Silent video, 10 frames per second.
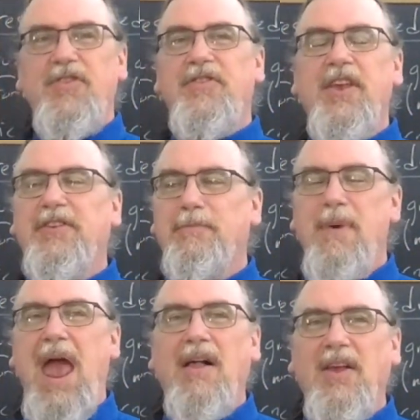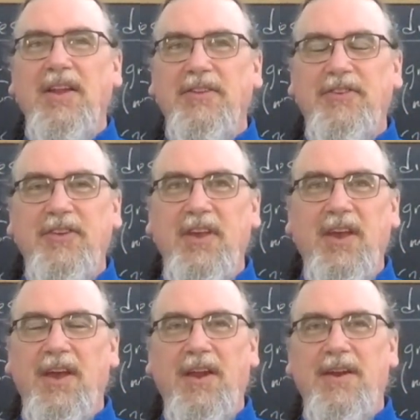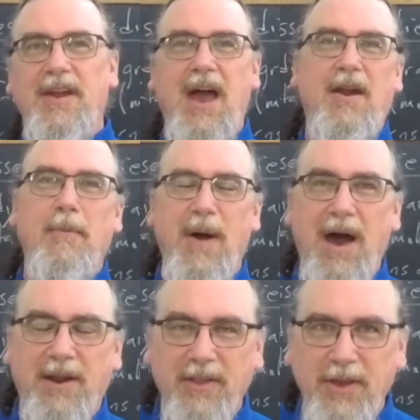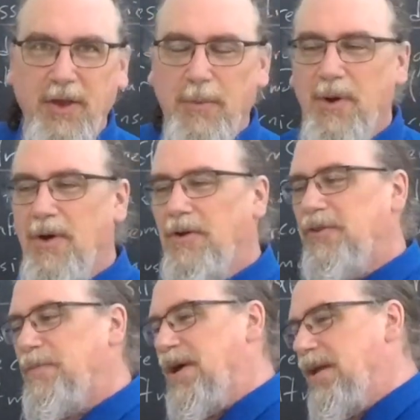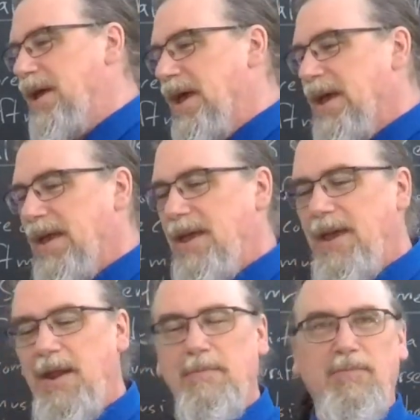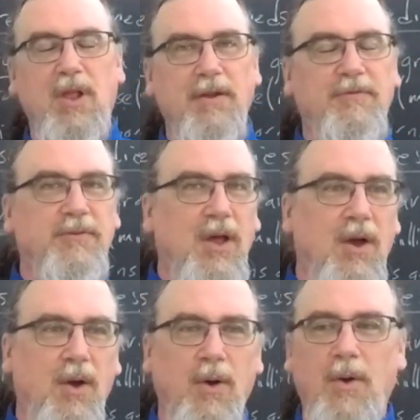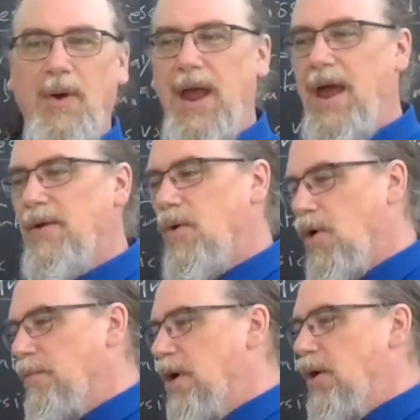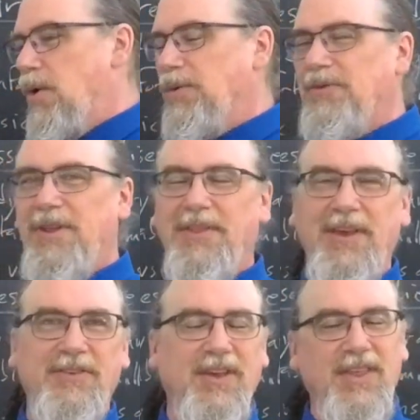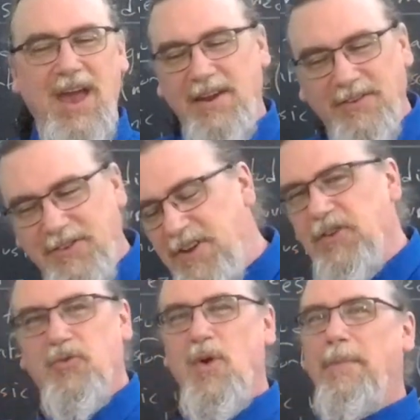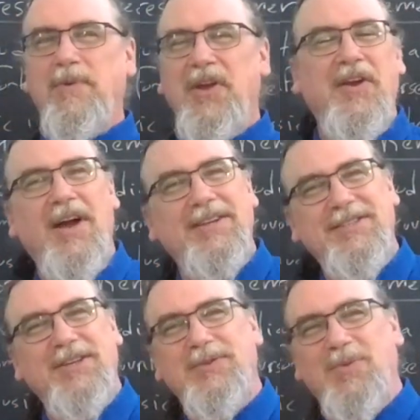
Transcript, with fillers: disbalance in not our bodily humors, but in blood flow and hormones and things like that is disrupting us as